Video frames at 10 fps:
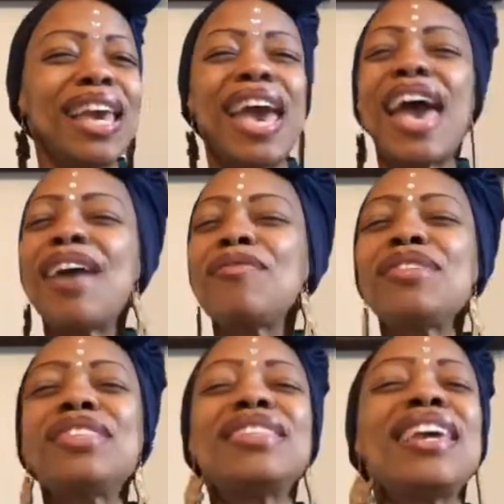
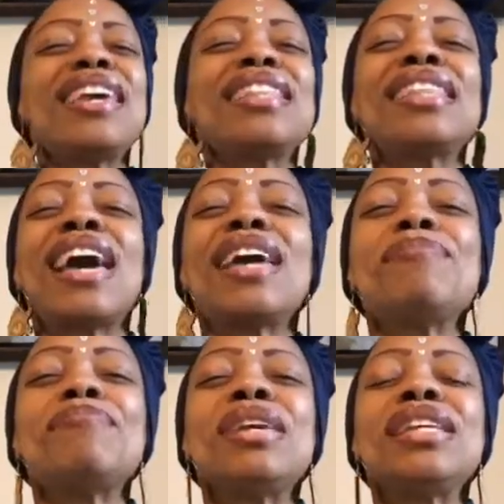everything that
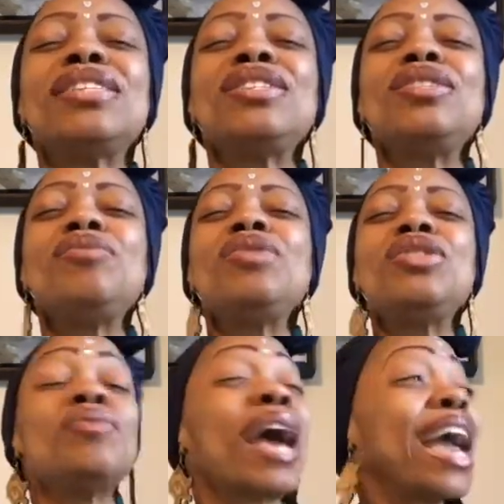makes you
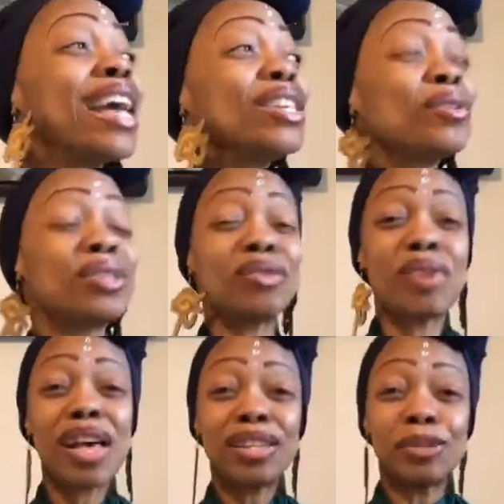you and your
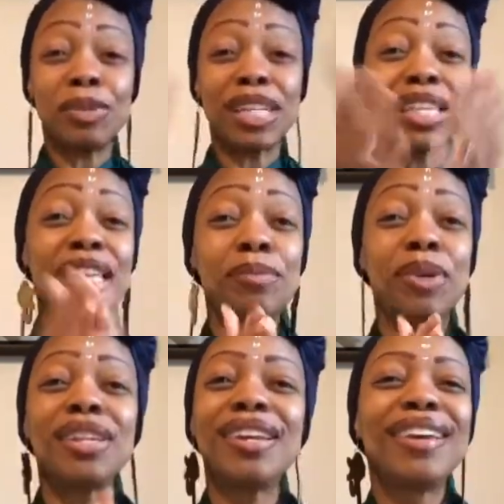surroundings. Because guess
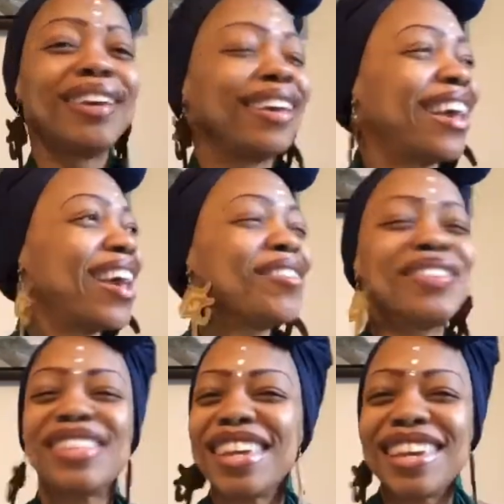what?
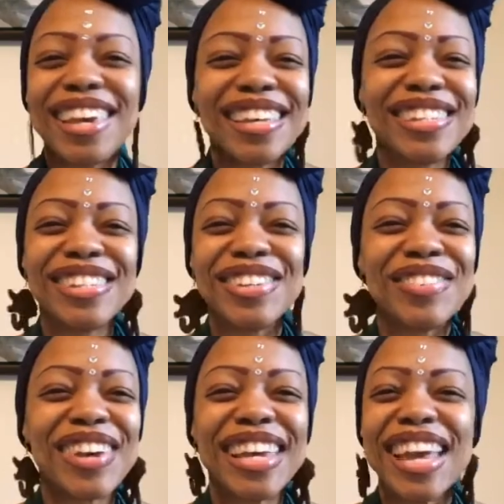Everything is you,
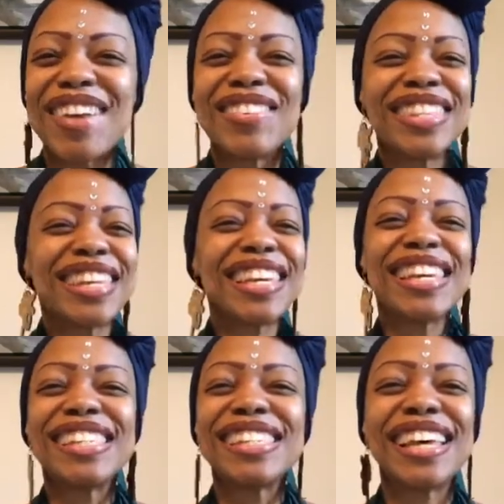right? Everything
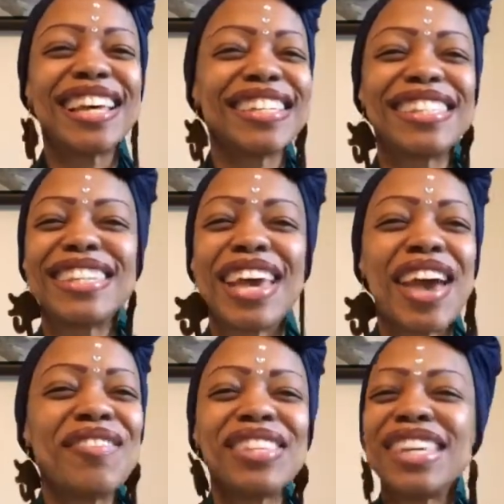is us.
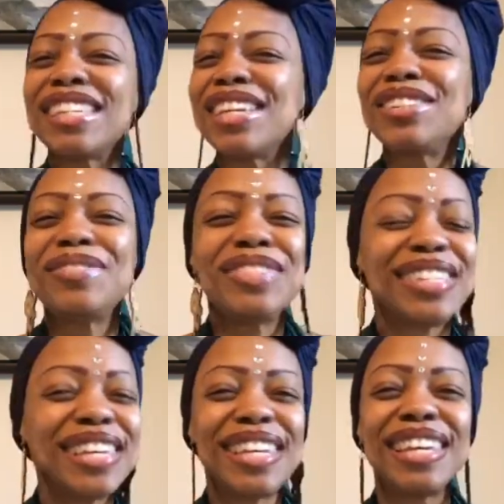Everything that you
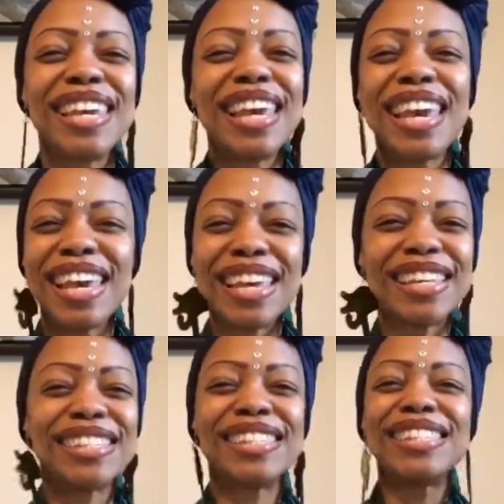see
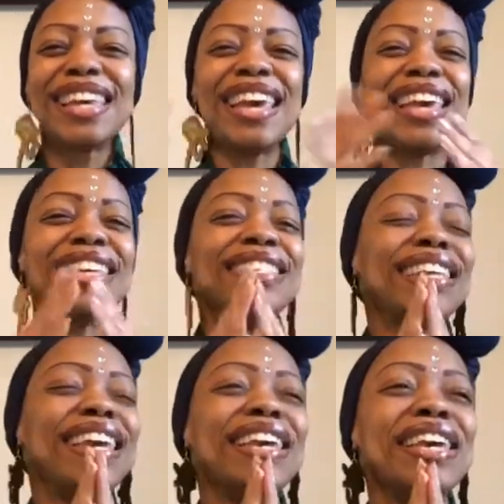is a